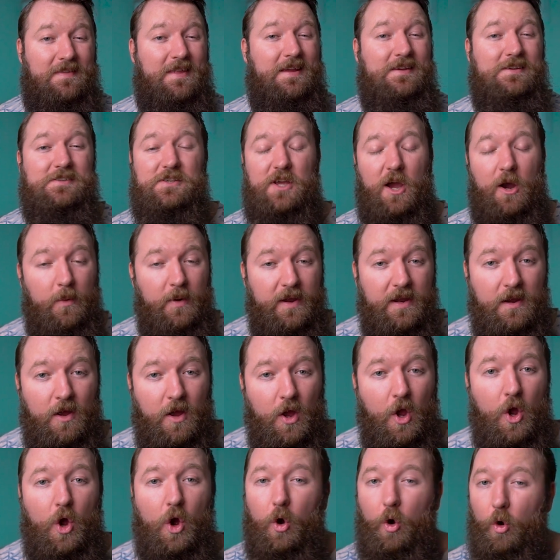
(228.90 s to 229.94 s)
things going,
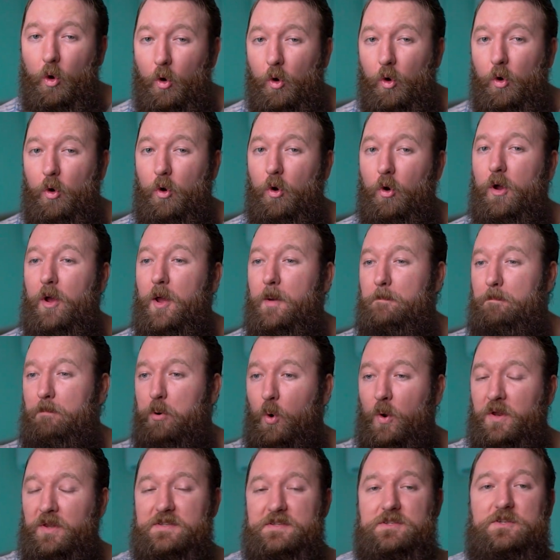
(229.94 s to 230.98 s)
or
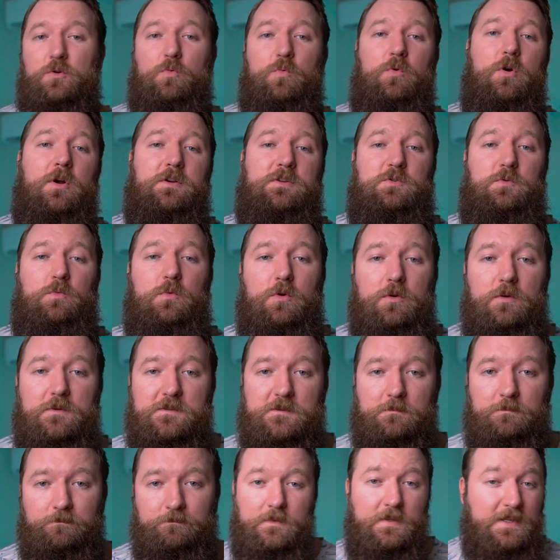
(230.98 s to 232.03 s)
points to work
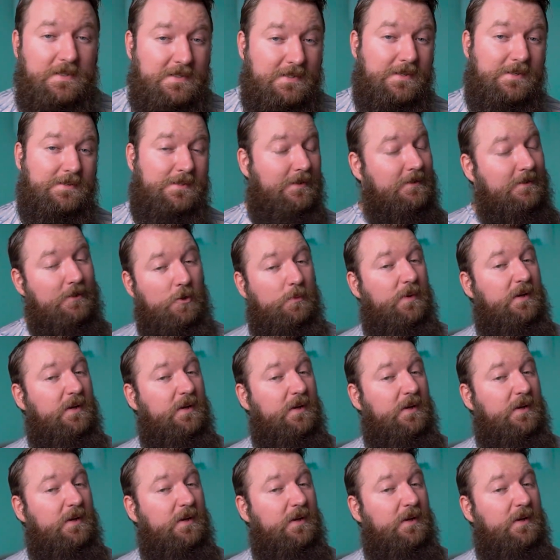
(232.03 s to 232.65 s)
towards. This is a little